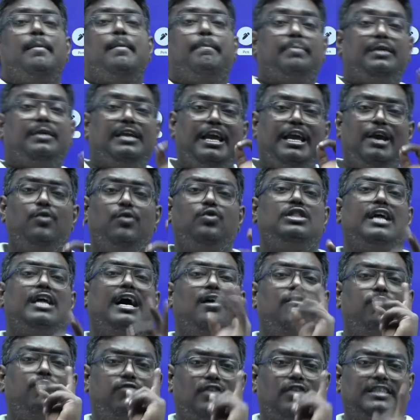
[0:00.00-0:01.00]
give the
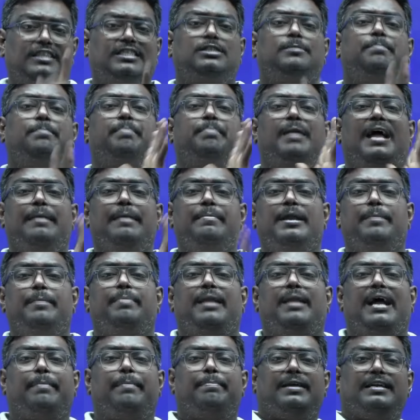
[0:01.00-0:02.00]
first primary
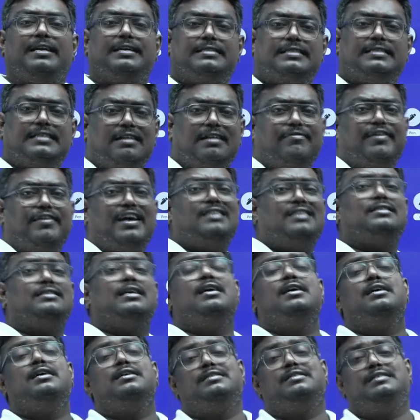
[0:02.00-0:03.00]
paper itself as
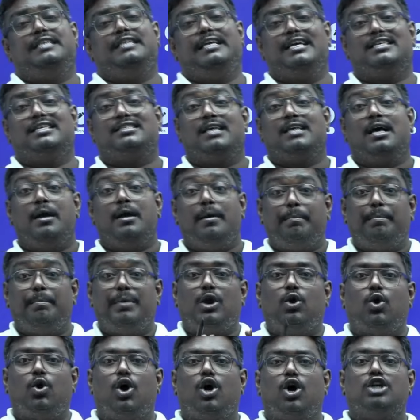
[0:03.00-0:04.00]
CS,
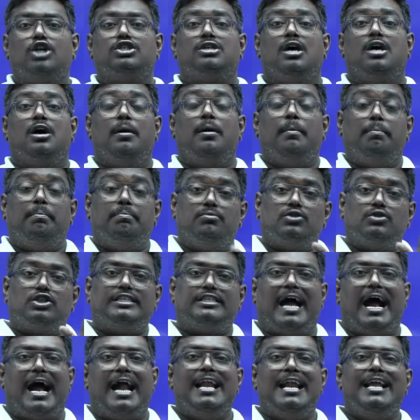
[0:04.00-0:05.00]
because
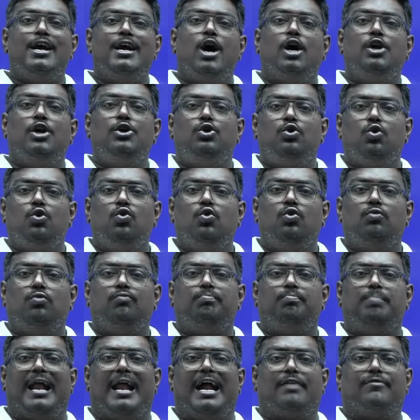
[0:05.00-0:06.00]
standing on two
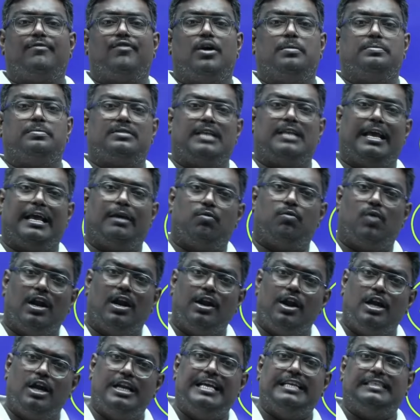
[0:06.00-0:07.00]
platforms, like one on
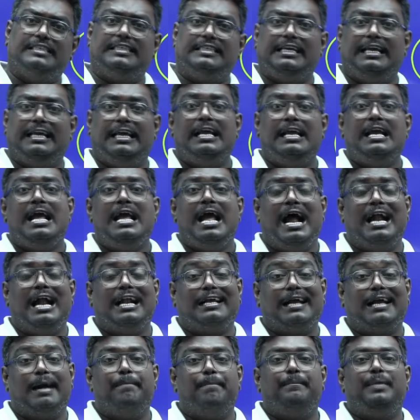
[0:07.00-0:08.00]
ECE and
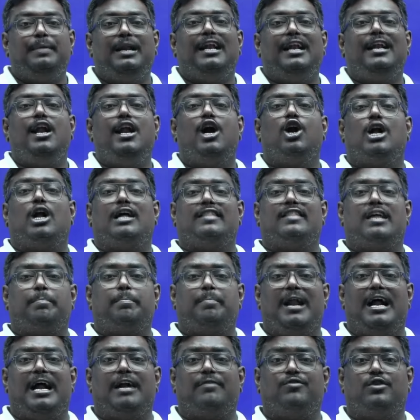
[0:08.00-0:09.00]
completely on other
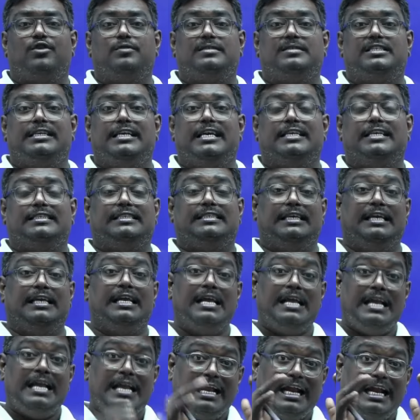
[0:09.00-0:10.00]
platform CSE,
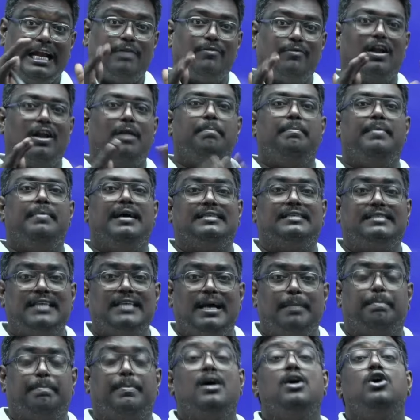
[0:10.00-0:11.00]
it will mess up.
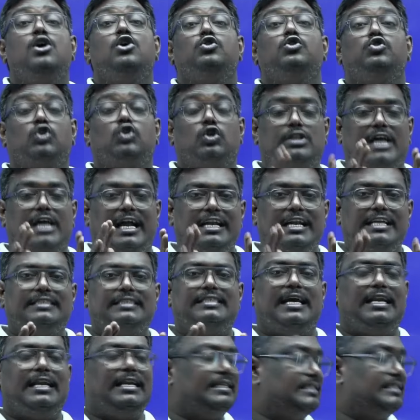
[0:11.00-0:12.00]
So that is the
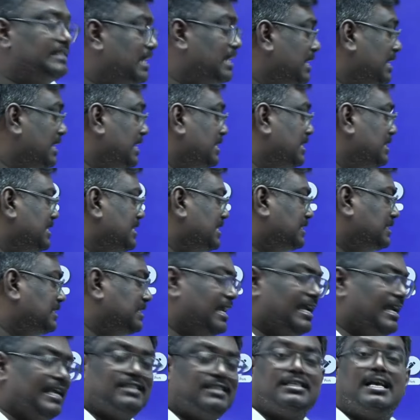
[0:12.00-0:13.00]
reason in this
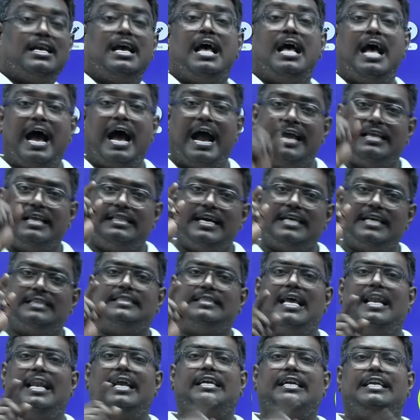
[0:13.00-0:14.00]
case, either
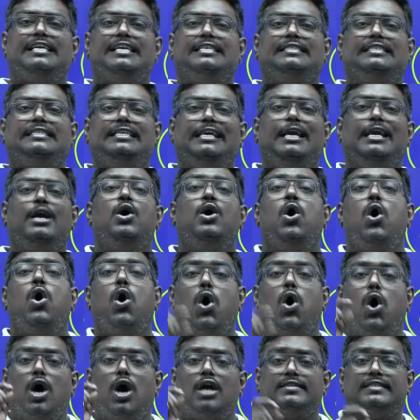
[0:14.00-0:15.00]
select ECE
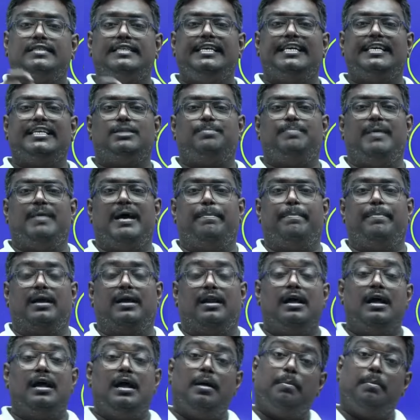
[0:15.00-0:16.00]
or CS paper.
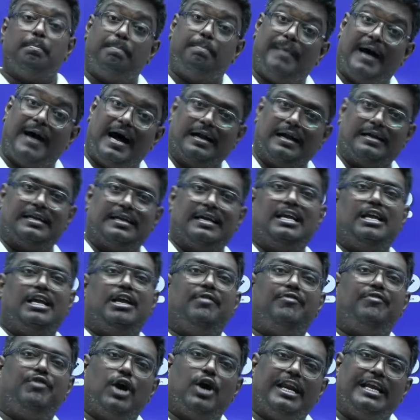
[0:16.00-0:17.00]
But if
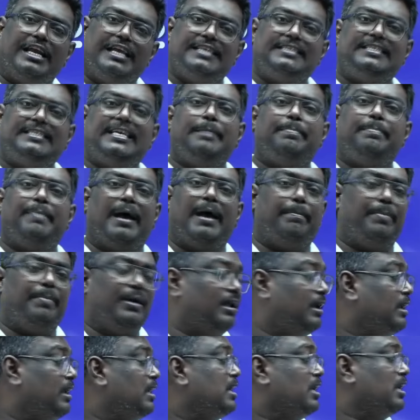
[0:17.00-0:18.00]
you are ECE paper,
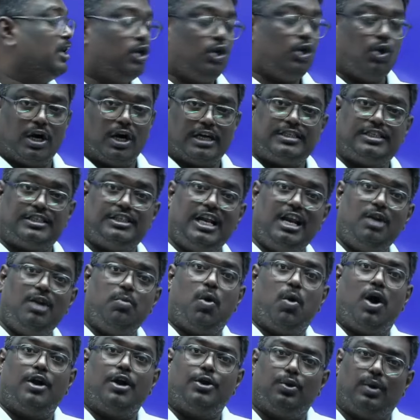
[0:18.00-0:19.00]
you are still
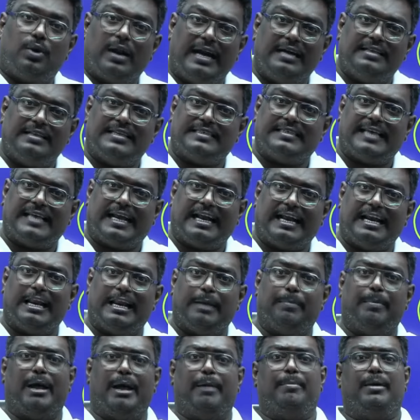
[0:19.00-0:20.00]
want to write the secondary
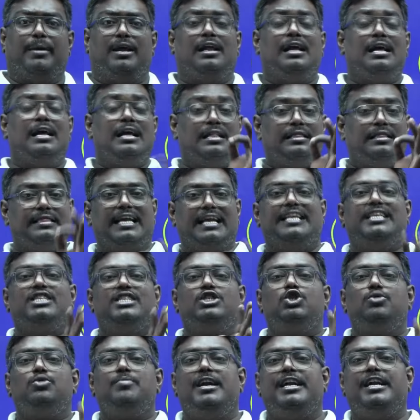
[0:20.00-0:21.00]
paper, then
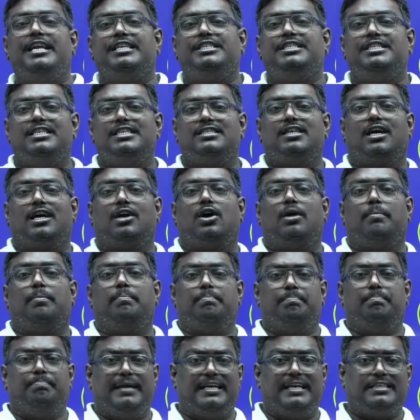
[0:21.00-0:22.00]
instrumentation is the
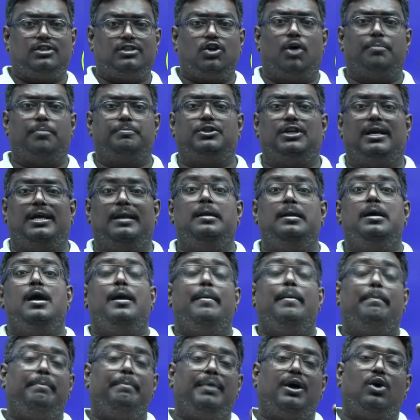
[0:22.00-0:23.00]
best option
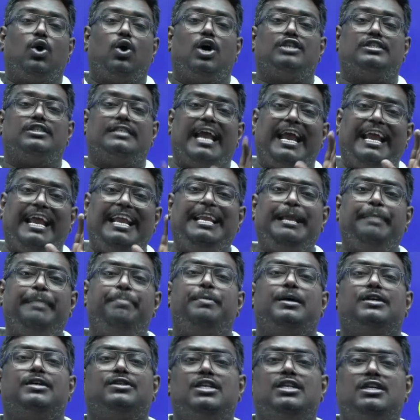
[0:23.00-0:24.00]
because
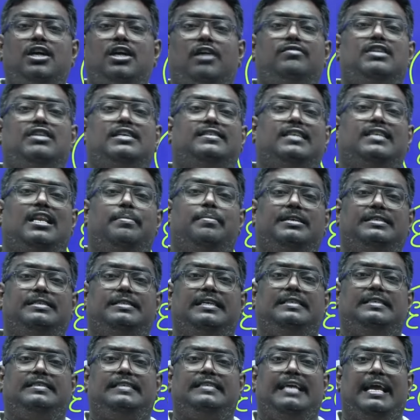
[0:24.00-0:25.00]
80% of the syllabus is
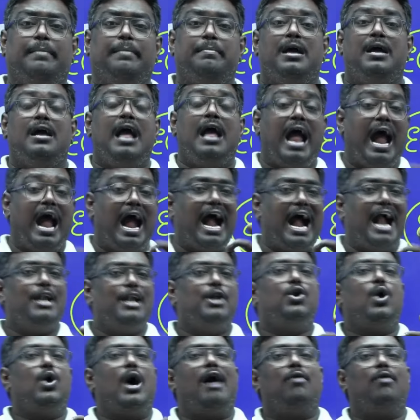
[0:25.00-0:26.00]
same and you
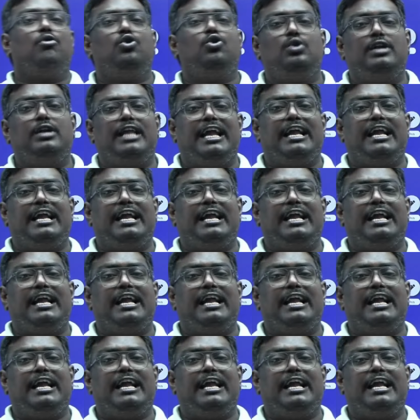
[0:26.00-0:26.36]
have to take